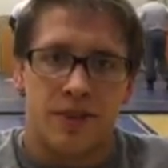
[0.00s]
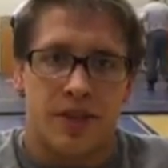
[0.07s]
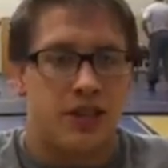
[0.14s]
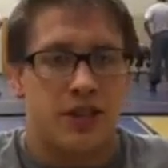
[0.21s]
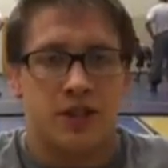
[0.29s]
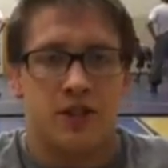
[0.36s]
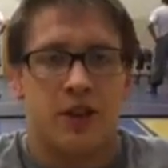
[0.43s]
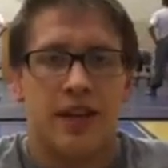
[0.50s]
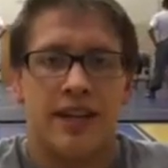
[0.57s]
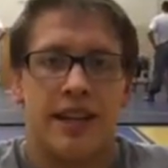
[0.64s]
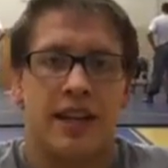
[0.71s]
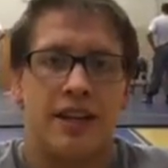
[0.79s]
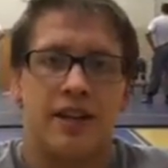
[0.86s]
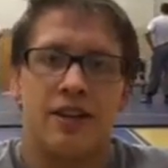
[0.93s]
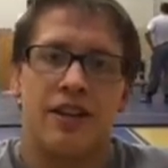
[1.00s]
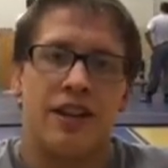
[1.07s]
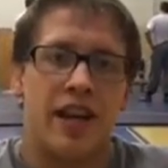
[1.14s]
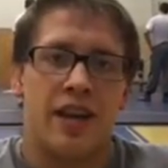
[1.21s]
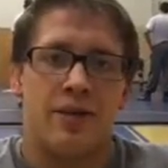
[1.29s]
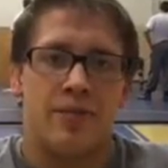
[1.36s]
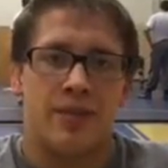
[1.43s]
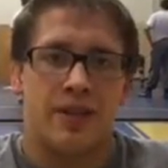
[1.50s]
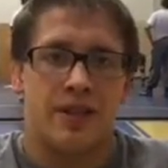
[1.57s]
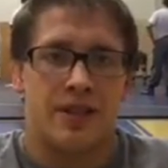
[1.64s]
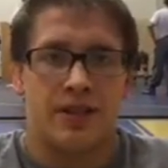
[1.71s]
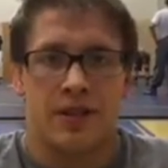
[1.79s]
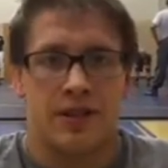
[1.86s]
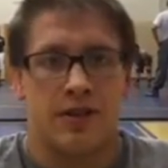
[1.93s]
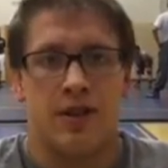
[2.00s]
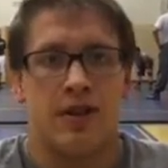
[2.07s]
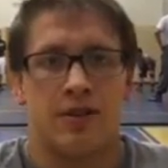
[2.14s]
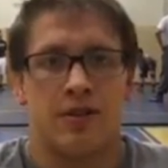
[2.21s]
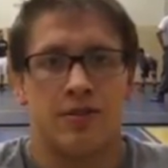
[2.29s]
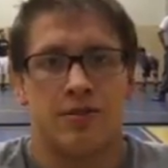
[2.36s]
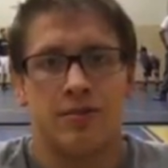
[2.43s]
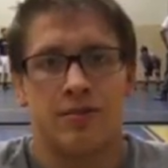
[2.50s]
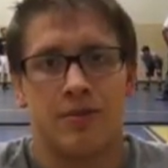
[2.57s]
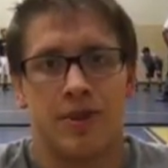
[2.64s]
it's just great down there. The campus is awesome.